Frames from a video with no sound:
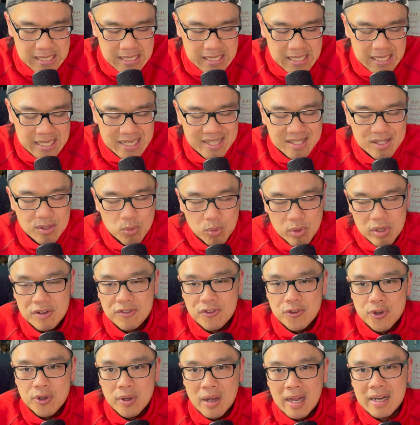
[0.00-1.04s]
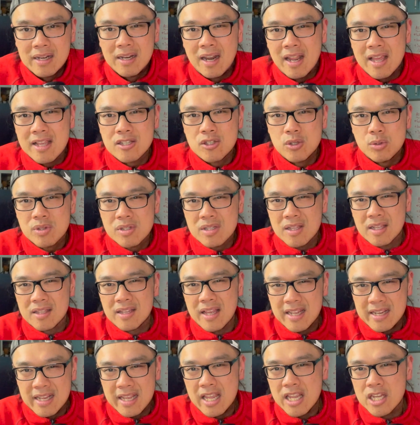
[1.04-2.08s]
It doesn't work for you unless you
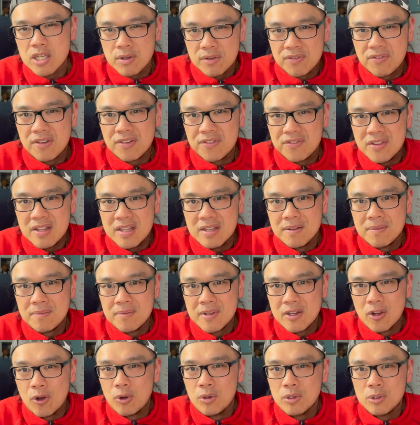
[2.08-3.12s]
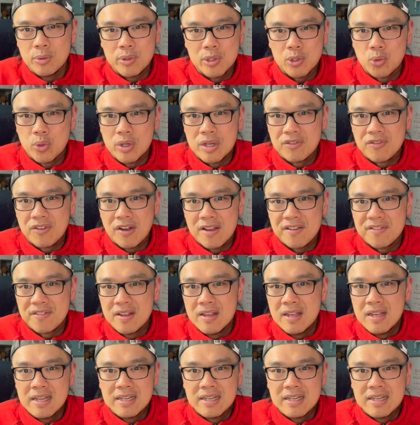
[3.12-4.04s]
started at the age of 15 and all the way to 25.